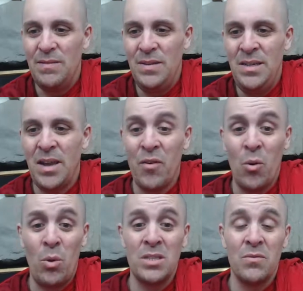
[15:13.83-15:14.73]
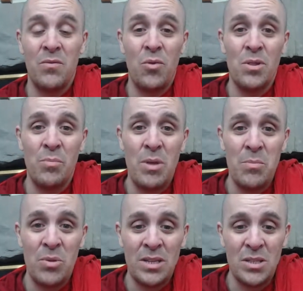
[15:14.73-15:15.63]
if it wasn't for the
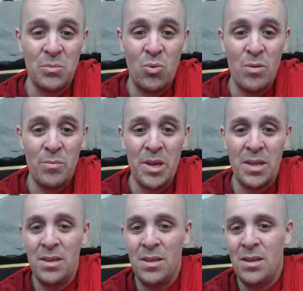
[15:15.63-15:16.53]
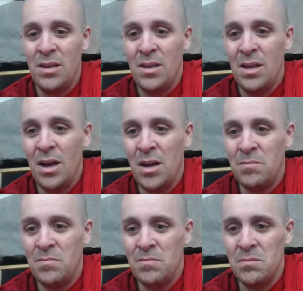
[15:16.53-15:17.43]
people that support me,
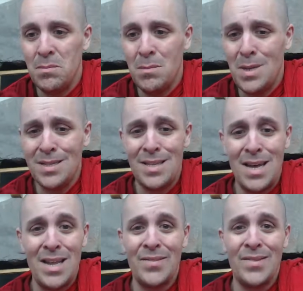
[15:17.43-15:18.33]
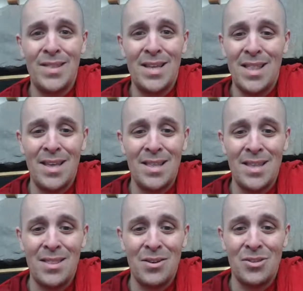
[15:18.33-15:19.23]
and it's not even
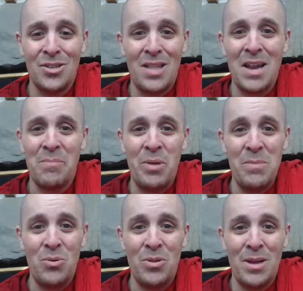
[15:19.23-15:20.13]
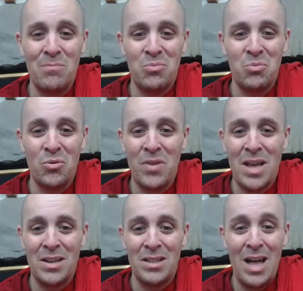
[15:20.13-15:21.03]
that there's a lot of people that
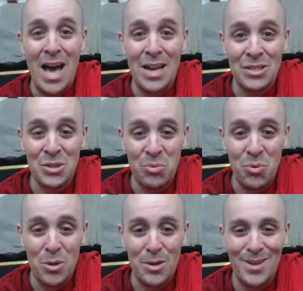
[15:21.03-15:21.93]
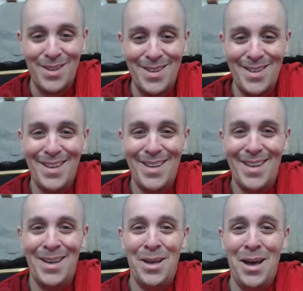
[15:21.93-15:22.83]
provide a lot of support.
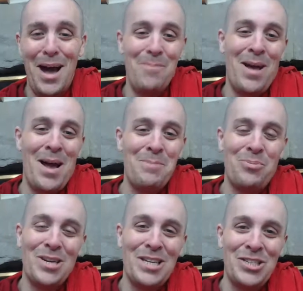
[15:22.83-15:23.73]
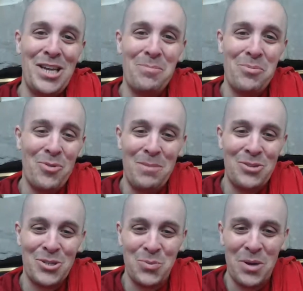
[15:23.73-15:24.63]
I'm pretty cheap. Well, I'm
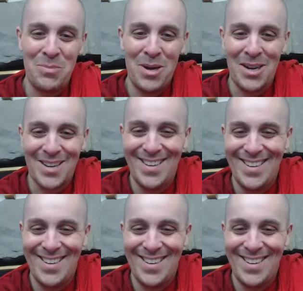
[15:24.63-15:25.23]
just one monk.